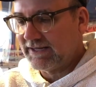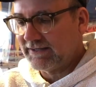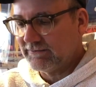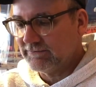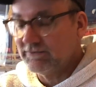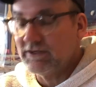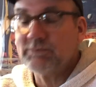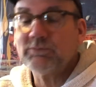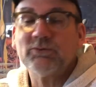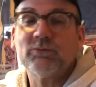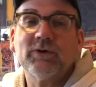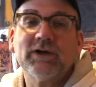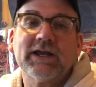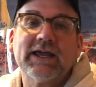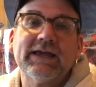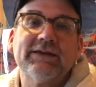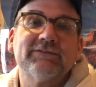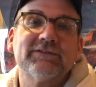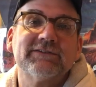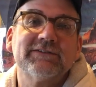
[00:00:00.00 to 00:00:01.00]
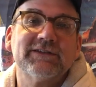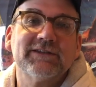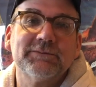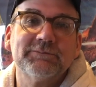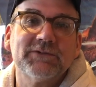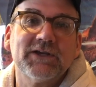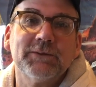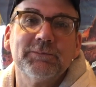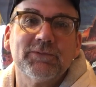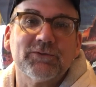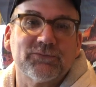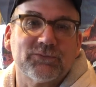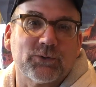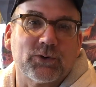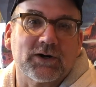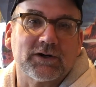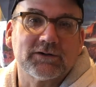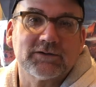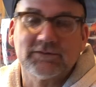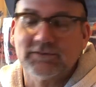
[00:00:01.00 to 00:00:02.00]
number one, I haven't seen them done
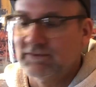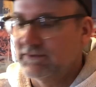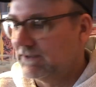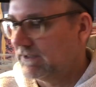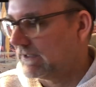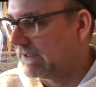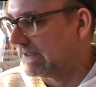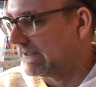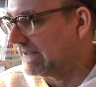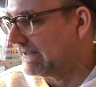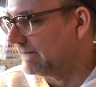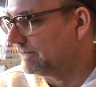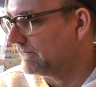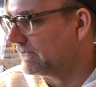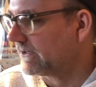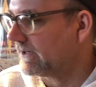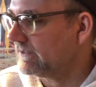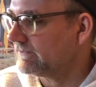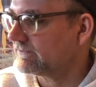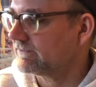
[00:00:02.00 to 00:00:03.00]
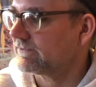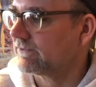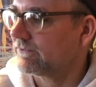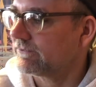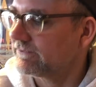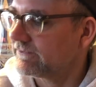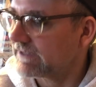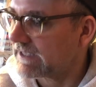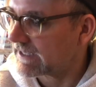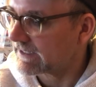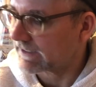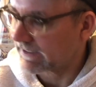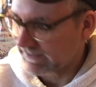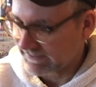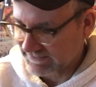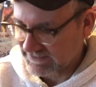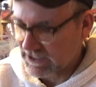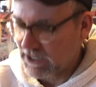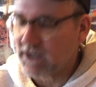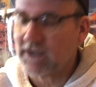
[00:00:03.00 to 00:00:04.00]
before. There is not
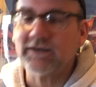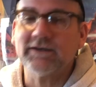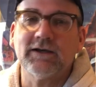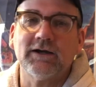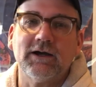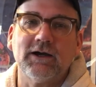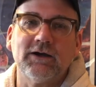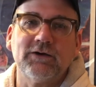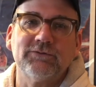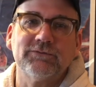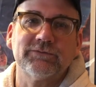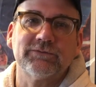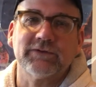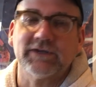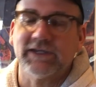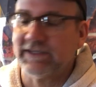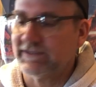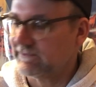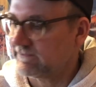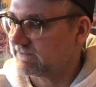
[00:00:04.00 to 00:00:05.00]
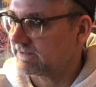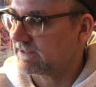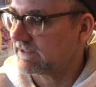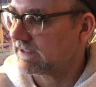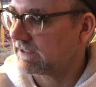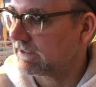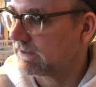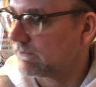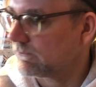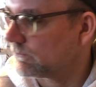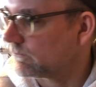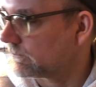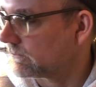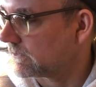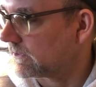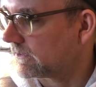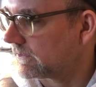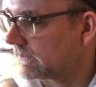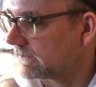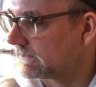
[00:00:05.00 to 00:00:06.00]
a ton of EC
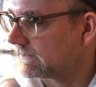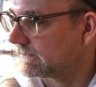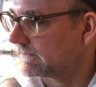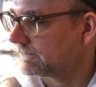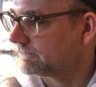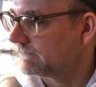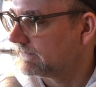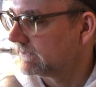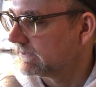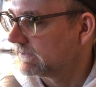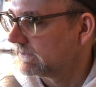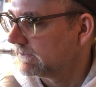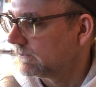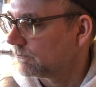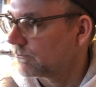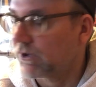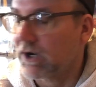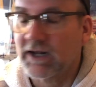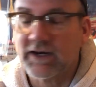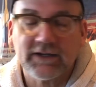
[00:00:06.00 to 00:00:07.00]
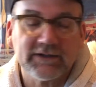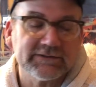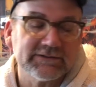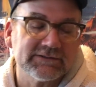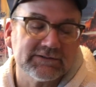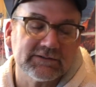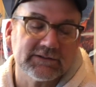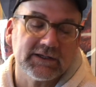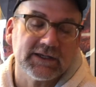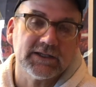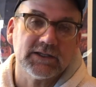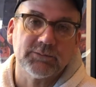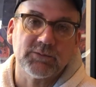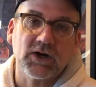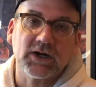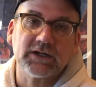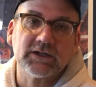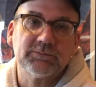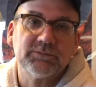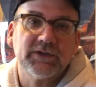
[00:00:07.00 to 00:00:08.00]
products in the
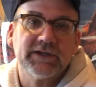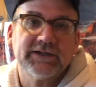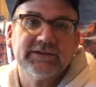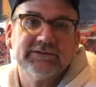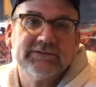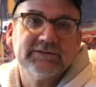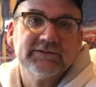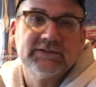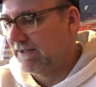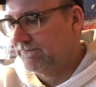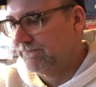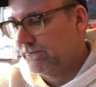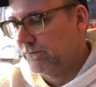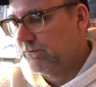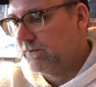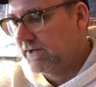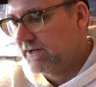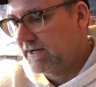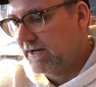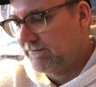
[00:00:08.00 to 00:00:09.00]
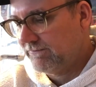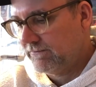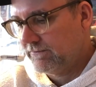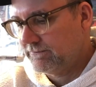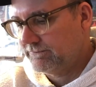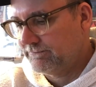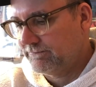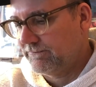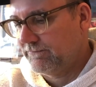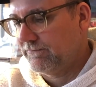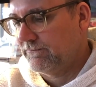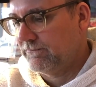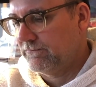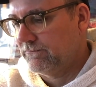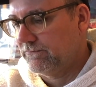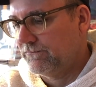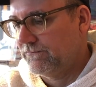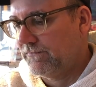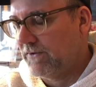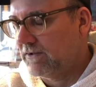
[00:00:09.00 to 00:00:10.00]
marketplace. I, for one, never
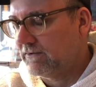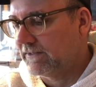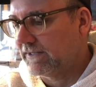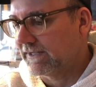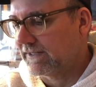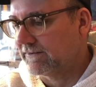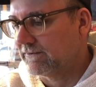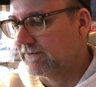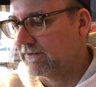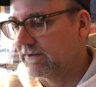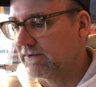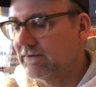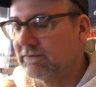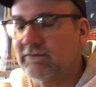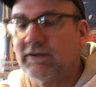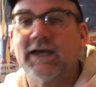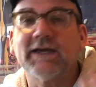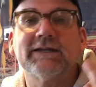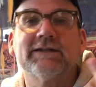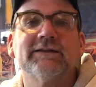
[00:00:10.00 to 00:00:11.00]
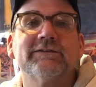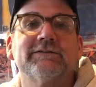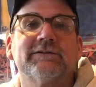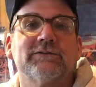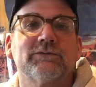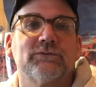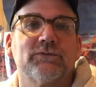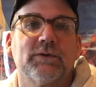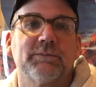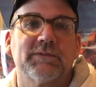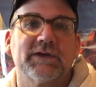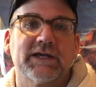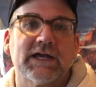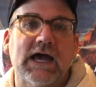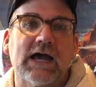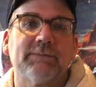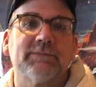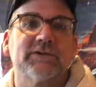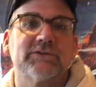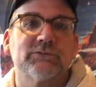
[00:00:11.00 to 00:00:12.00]
felt like their likenesses from the
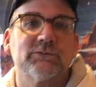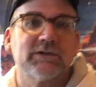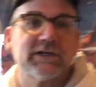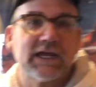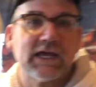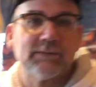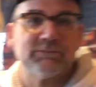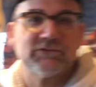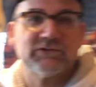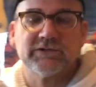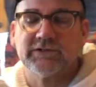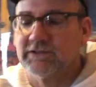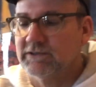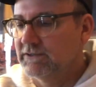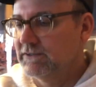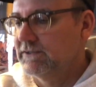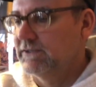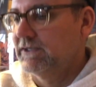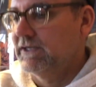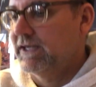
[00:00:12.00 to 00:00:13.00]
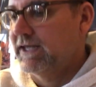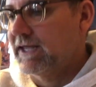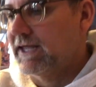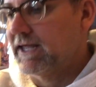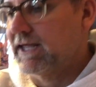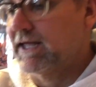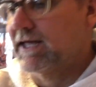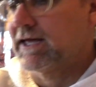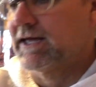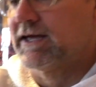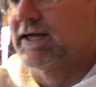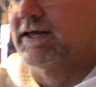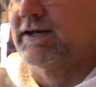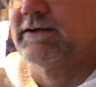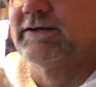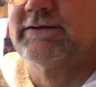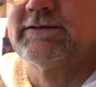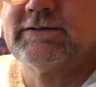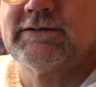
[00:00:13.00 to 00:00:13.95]
comics were captured, and